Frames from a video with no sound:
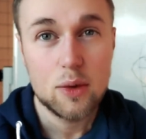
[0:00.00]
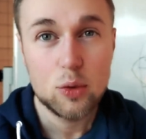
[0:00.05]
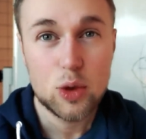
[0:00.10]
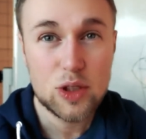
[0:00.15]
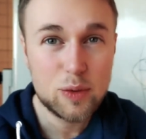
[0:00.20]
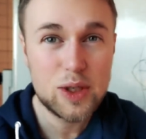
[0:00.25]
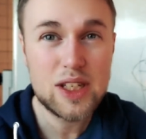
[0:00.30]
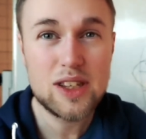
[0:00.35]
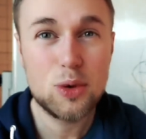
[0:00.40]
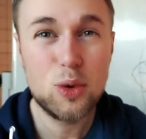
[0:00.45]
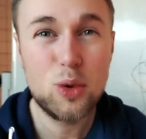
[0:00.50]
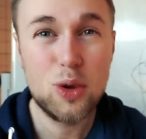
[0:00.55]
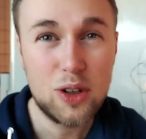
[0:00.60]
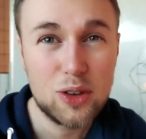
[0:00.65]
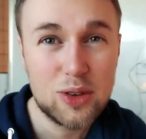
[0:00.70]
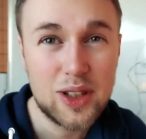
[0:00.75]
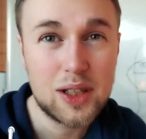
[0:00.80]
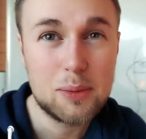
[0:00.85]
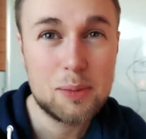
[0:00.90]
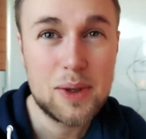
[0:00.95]
when we talk
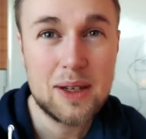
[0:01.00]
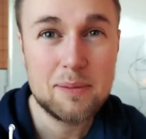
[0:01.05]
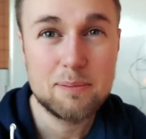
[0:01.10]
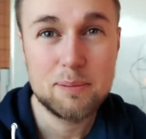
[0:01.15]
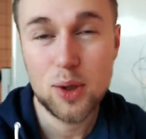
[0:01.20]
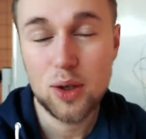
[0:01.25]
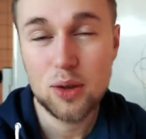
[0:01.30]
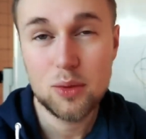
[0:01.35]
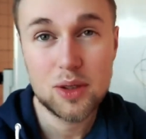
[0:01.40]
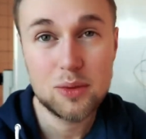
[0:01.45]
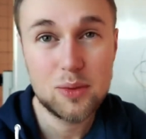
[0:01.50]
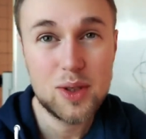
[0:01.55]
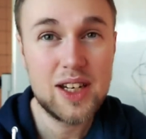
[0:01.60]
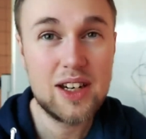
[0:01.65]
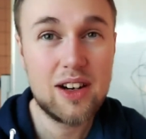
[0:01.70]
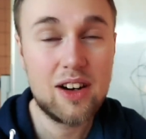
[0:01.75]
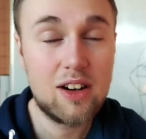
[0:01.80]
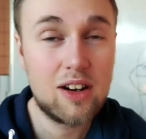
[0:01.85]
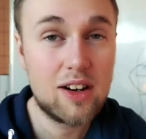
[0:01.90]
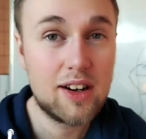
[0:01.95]
to other people, when
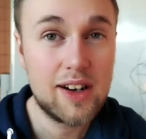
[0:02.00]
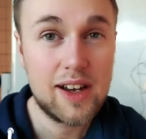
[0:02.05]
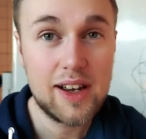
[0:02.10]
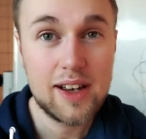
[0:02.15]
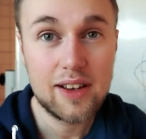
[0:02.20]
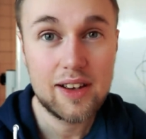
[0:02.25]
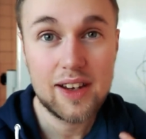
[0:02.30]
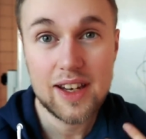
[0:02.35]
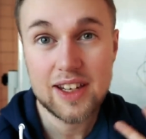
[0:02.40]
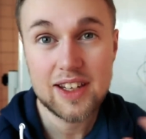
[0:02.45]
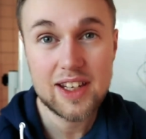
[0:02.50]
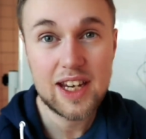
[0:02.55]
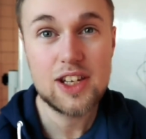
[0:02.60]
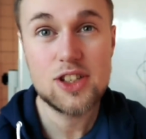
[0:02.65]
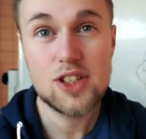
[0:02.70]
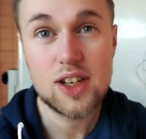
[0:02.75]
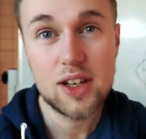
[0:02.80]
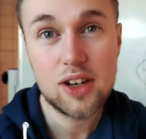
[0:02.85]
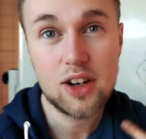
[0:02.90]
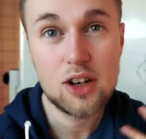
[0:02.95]
we are
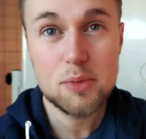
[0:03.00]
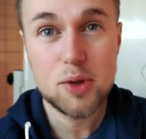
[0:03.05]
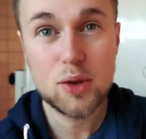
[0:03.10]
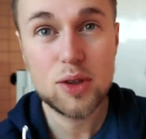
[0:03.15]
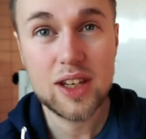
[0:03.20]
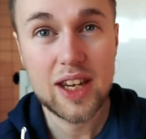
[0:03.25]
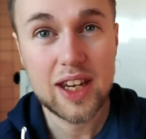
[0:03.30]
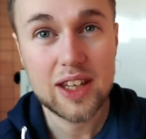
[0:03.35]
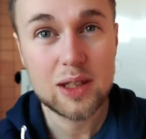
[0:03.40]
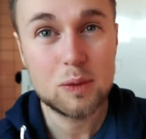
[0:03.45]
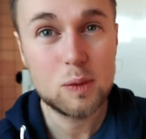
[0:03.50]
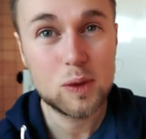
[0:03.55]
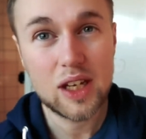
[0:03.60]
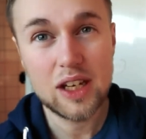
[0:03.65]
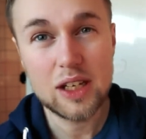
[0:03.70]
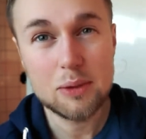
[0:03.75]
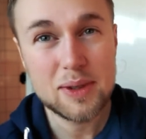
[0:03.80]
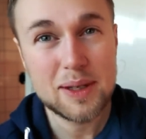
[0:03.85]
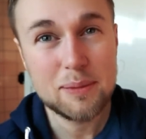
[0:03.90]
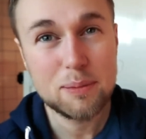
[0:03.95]
engaging and communicating with
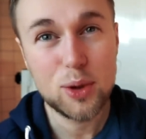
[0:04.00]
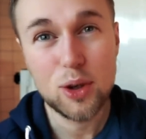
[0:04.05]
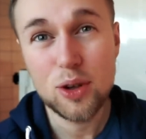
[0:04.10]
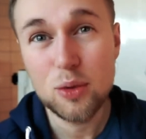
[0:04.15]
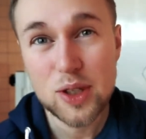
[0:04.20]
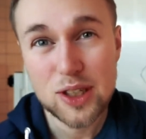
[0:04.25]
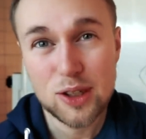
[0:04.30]
other people,